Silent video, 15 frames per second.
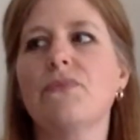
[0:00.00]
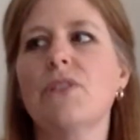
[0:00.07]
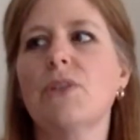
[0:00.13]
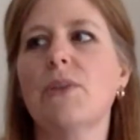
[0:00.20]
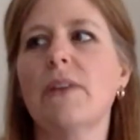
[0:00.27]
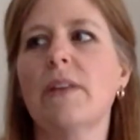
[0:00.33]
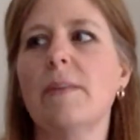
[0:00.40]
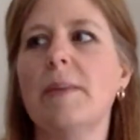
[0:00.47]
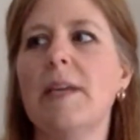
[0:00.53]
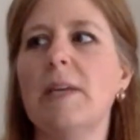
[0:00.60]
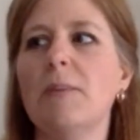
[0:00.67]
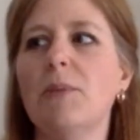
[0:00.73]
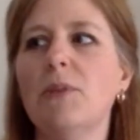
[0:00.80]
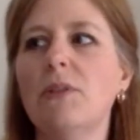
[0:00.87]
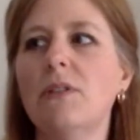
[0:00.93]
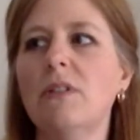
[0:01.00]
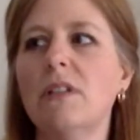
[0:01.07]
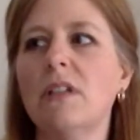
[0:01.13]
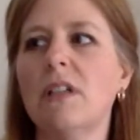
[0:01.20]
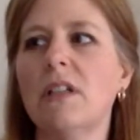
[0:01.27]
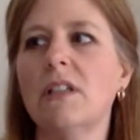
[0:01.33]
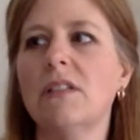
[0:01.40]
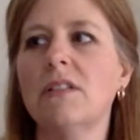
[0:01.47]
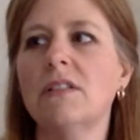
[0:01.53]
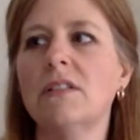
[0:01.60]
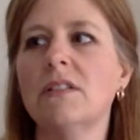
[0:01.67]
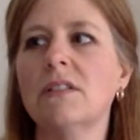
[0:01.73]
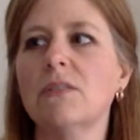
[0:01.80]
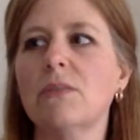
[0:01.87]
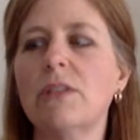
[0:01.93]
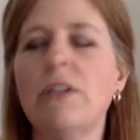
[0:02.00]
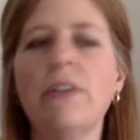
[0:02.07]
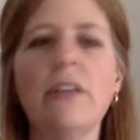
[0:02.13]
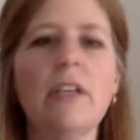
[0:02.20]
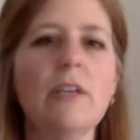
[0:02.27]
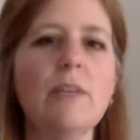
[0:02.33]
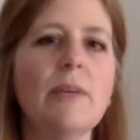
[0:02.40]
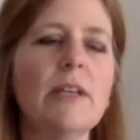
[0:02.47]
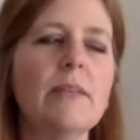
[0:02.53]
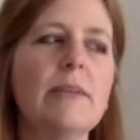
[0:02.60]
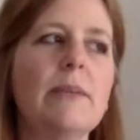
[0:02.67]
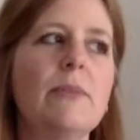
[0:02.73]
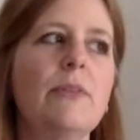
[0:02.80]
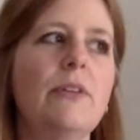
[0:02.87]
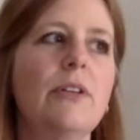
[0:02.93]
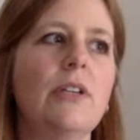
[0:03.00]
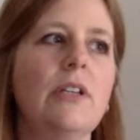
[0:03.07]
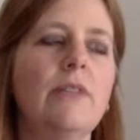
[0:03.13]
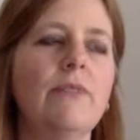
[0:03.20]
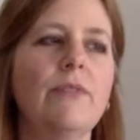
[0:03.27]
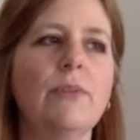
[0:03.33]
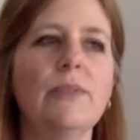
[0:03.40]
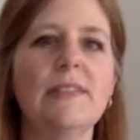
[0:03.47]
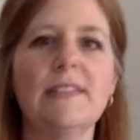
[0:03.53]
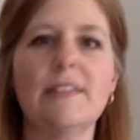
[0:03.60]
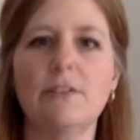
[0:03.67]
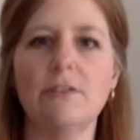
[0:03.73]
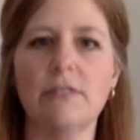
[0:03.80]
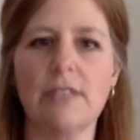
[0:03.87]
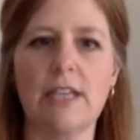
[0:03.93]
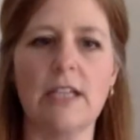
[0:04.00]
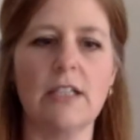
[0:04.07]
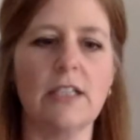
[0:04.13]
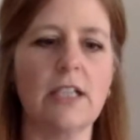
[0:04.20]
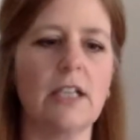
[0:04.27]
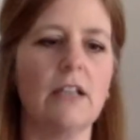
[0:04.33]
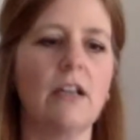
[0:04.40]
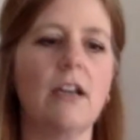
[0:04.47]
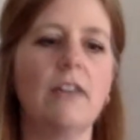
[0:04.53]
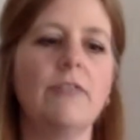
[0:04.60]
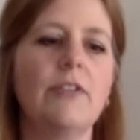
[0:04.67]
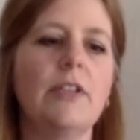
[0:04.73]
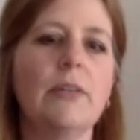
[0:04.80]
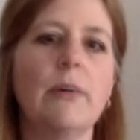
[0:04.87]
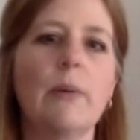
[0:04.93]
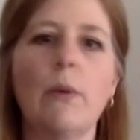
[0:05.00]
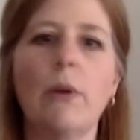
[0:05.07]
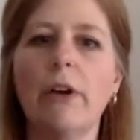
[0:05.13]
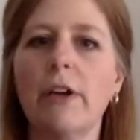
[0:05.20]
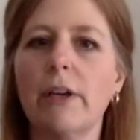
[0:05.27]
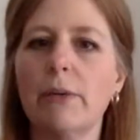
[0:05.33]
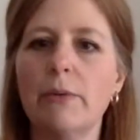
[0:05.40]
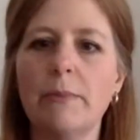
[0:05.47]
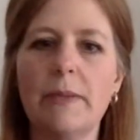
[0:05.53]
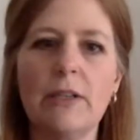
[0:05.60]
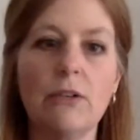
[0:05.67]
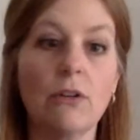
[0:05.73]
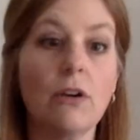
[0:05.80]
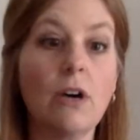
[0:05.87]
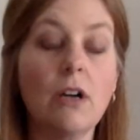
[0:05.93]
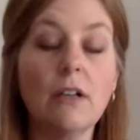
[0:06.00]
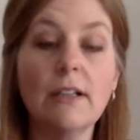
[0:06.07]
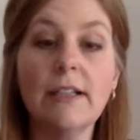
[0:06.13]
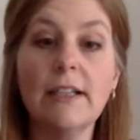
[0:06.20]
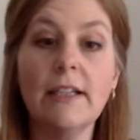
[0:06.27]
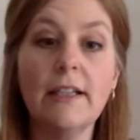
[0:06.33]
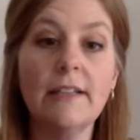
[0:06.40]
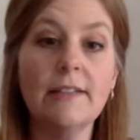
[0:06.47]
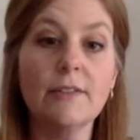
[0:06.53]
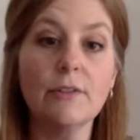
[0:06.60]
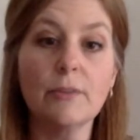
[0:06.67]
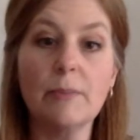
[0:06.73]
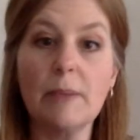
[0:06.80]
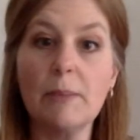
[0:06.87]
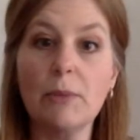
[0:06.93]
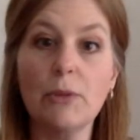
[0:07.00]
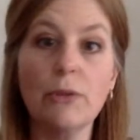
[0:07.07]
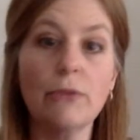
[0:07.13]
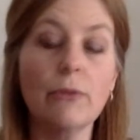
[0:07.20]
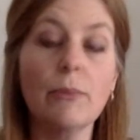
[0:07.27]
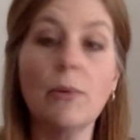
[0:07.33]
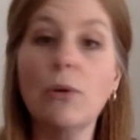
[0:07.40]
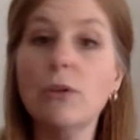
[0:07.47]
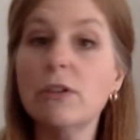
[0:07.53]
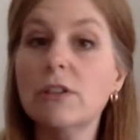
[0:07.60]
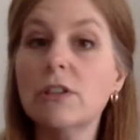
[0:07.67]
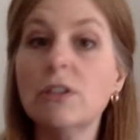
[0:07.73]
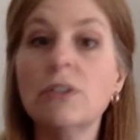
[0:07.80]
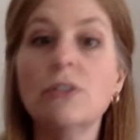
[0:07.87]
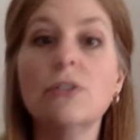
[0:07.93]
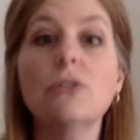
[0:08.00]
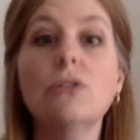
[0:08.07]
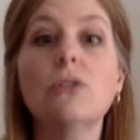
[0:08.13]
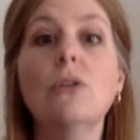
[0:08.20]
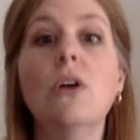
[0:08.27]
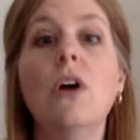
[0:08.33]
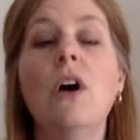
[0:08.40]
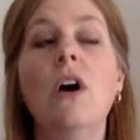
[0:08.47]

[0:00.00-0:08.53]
to other people. And when you think about the people you can influence in your day-to-day life, at work, it would be your colleagues or the people who report to you.